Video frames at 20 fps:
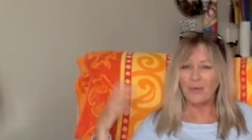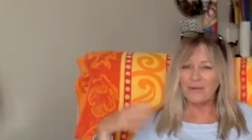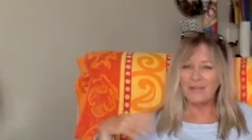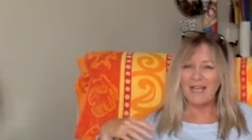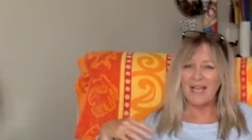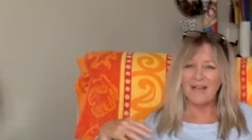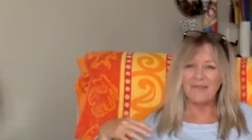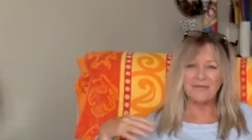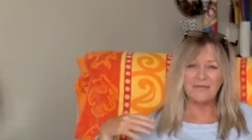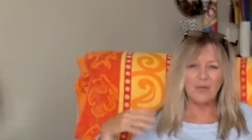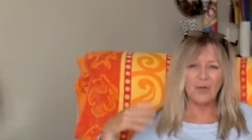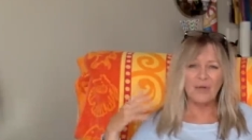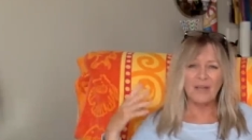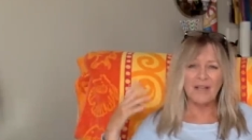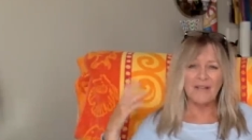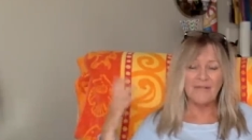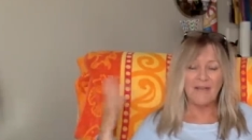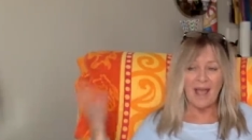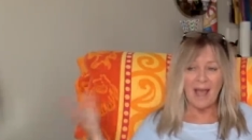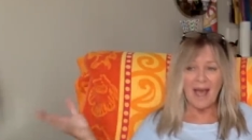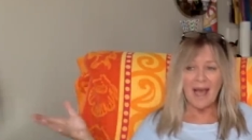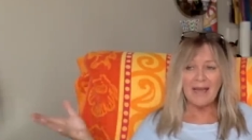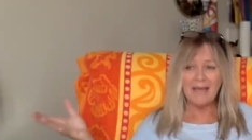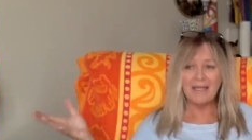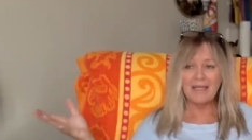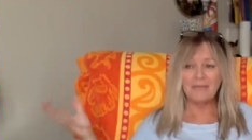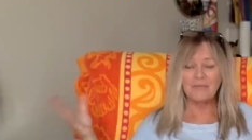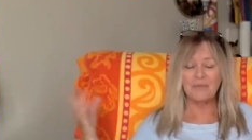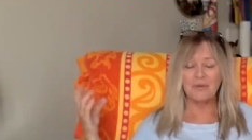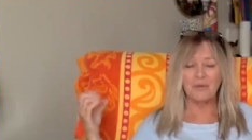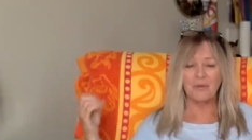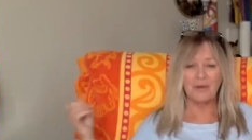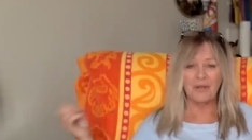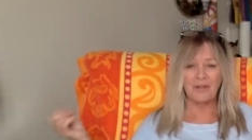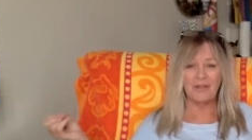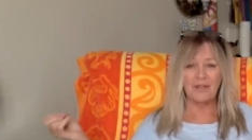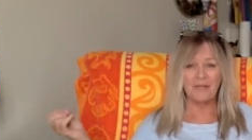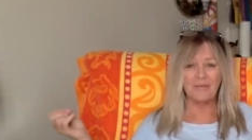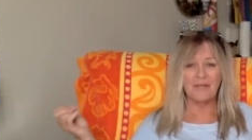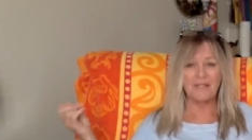Laugh, don't laugh at him, but
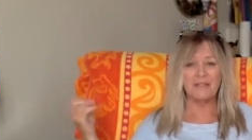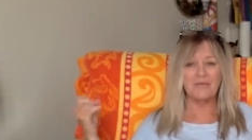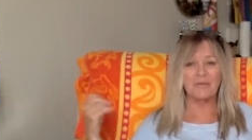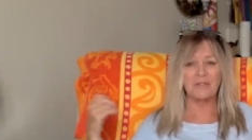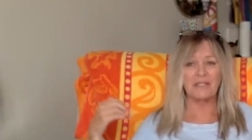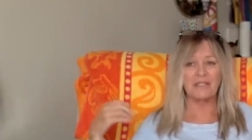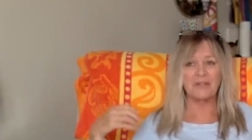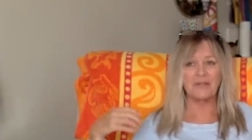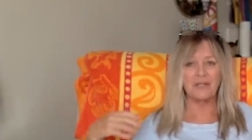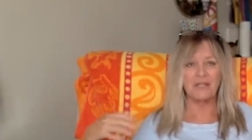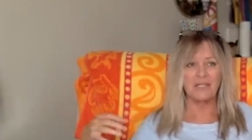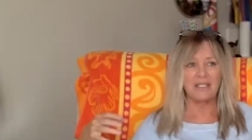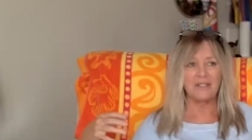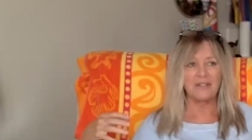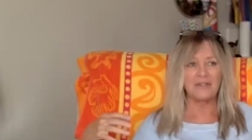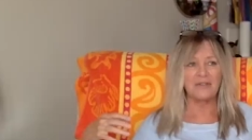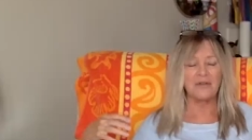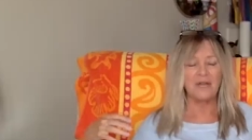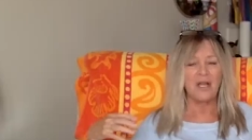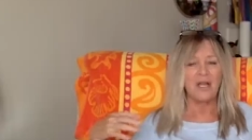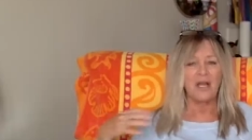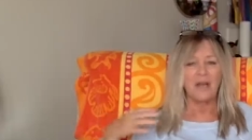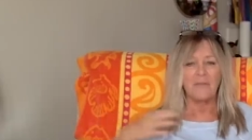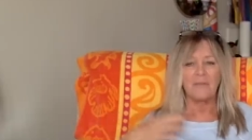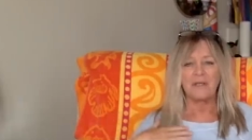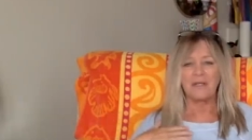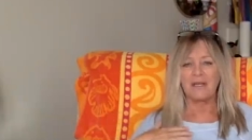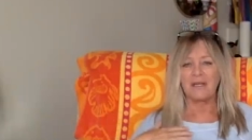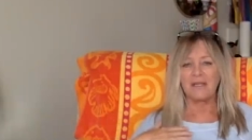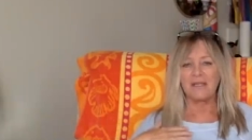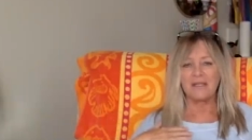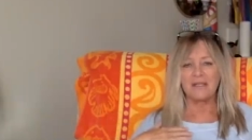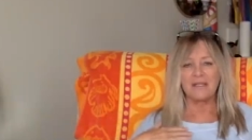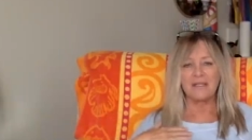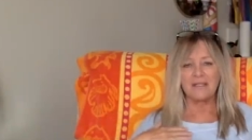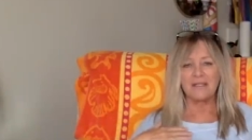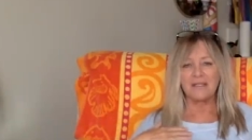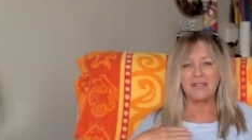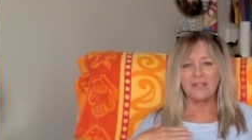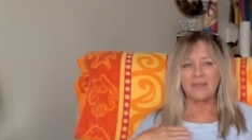with him. That's what I try and do because
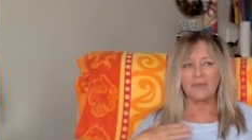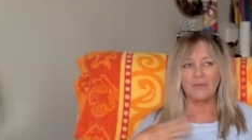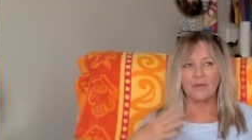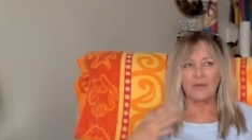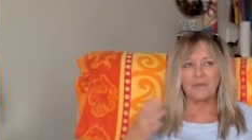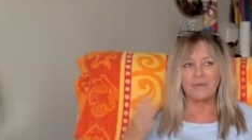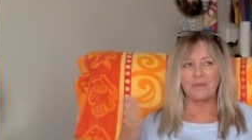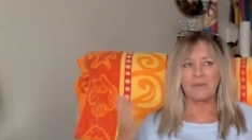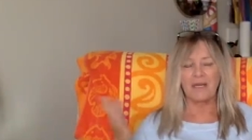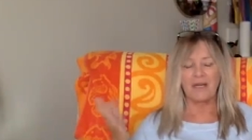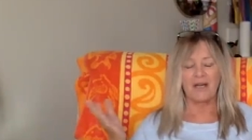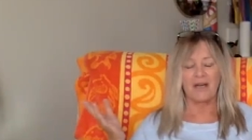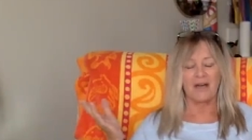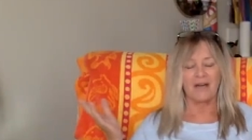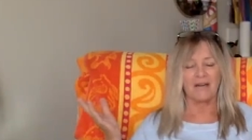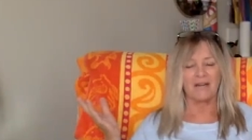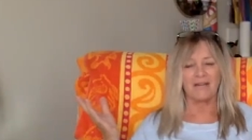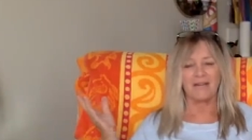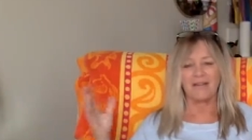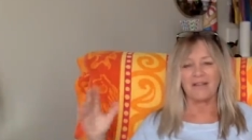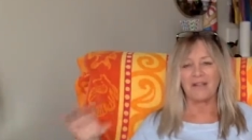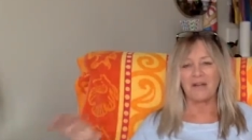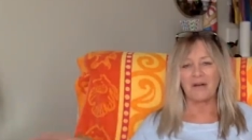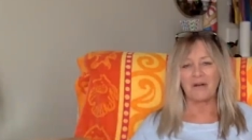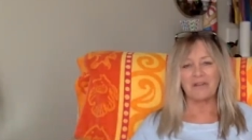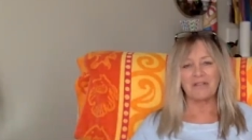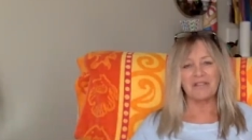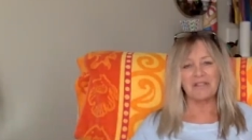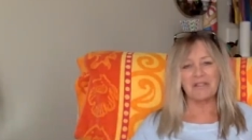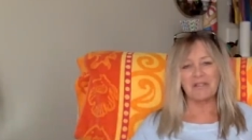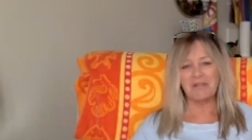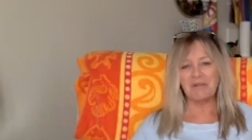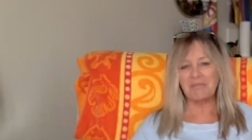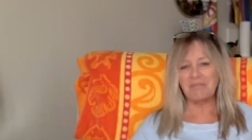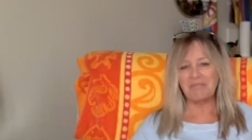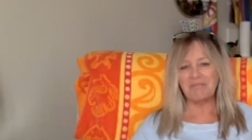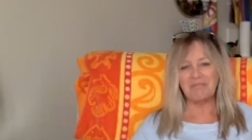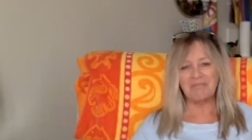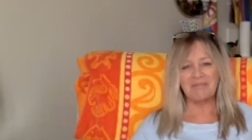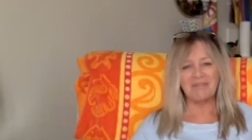it just warms my heart. You know, it's just
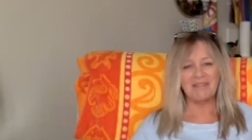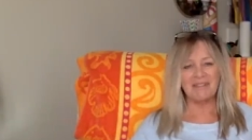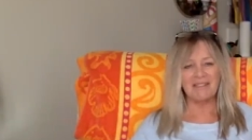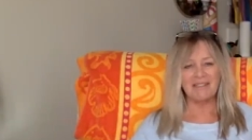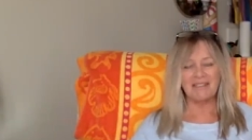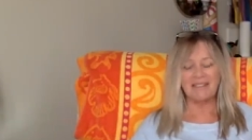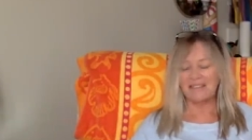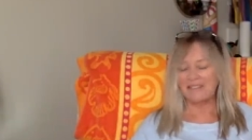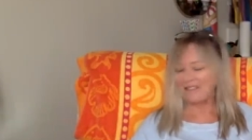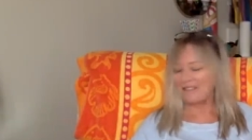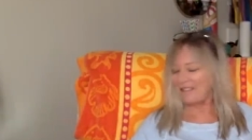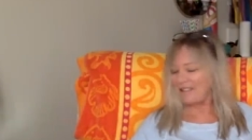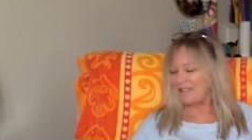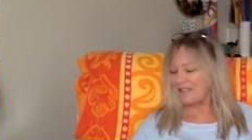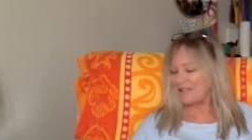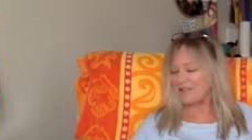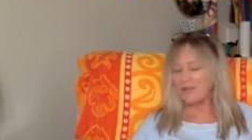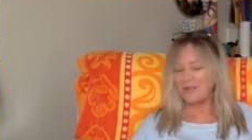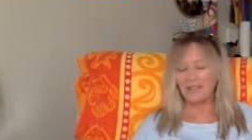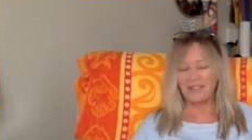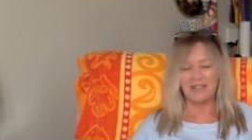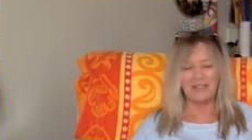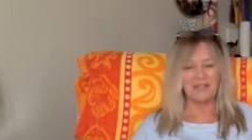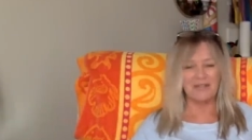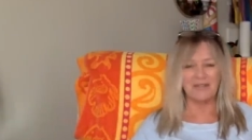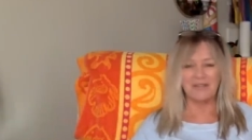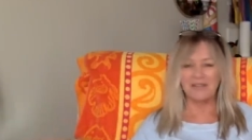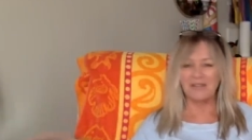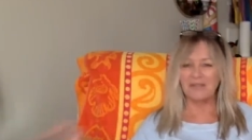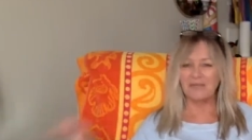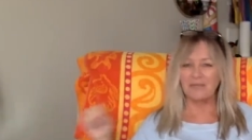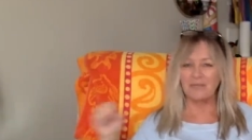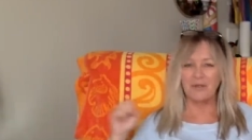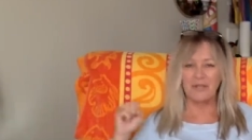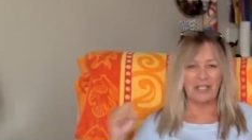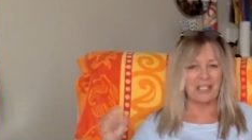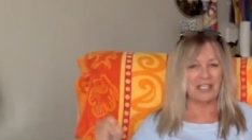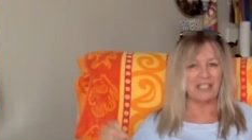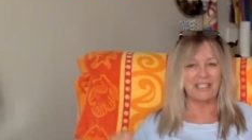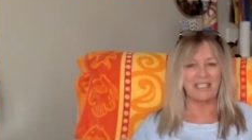he's he's just
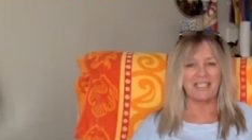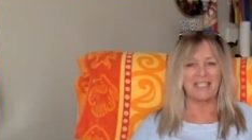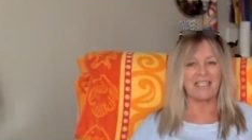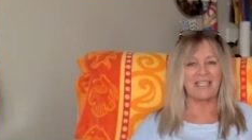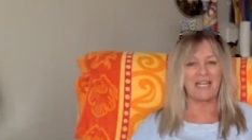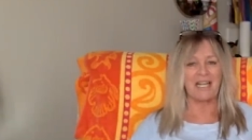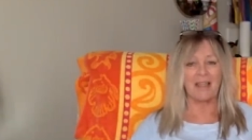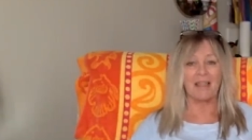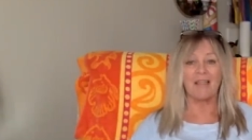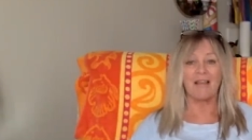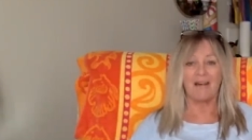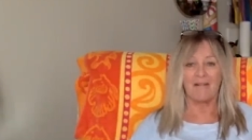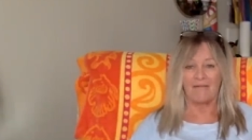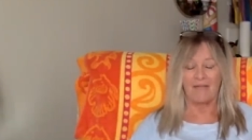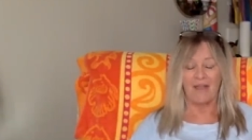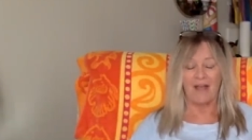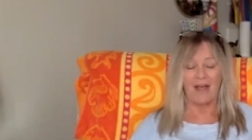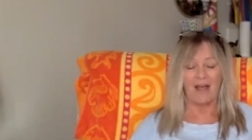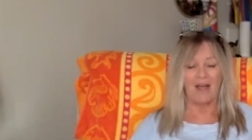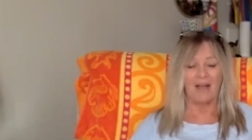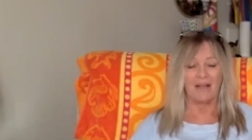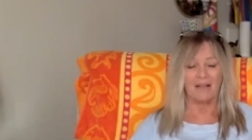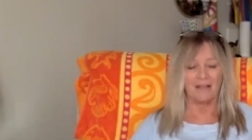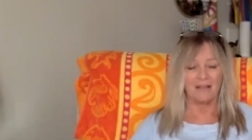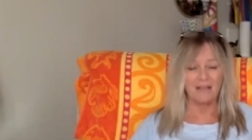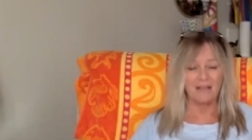working it, and I love that. I